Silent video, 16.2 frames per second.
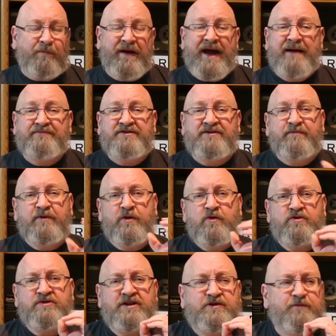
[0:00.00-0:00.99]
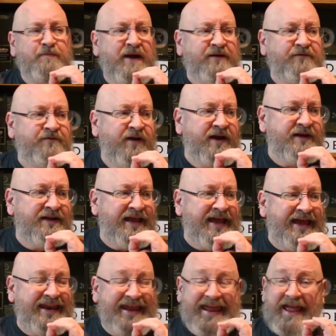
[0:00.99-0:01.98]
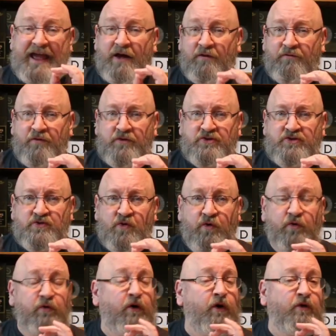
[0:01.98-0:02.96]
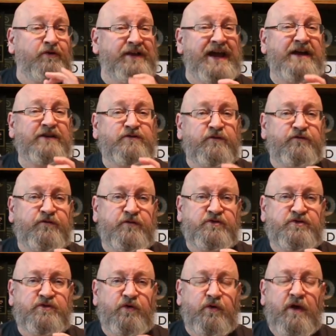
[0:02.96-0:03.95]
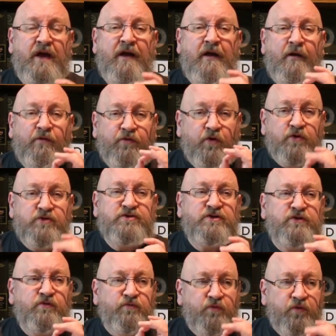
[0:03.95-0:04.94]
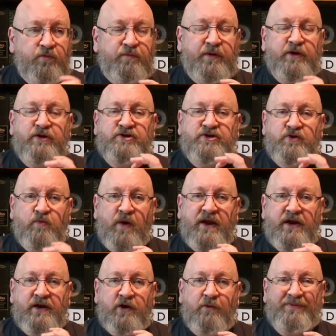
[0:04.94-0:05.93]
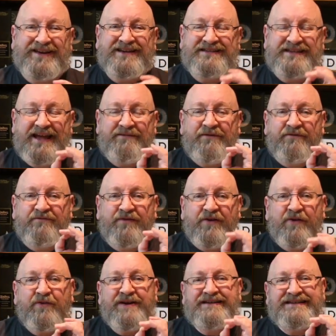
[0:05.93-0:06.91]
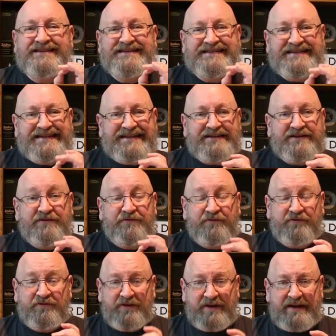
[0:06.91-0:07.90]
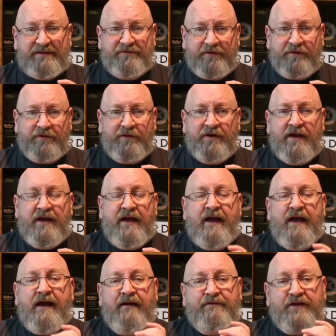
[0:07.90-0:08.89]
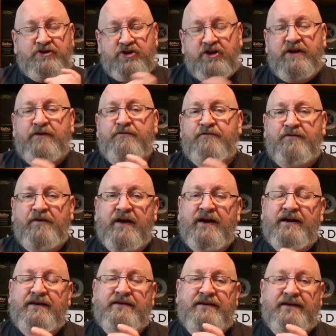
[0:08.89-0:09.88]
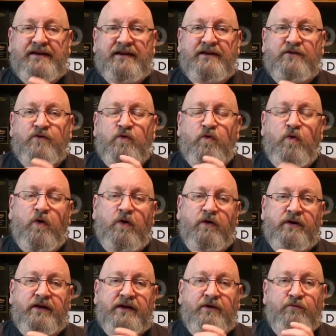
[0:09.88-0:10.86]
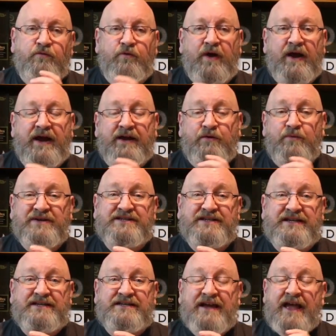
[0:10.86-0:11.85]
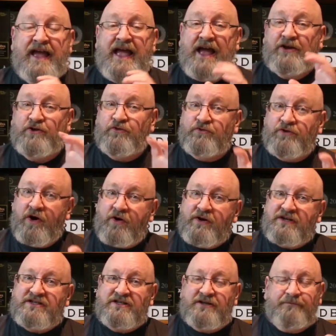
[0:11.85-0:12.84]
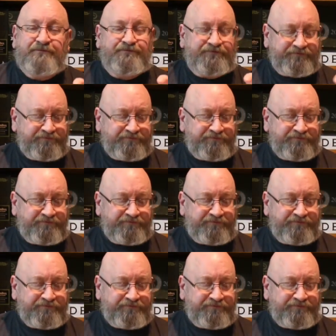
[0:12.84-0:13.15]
perhaps some of those that you might find at a health food store or all natural food store. Those are the root beers you want to know because they have a very distinctive flavor that you're going to find in quality rye whiskeys. And you'll notice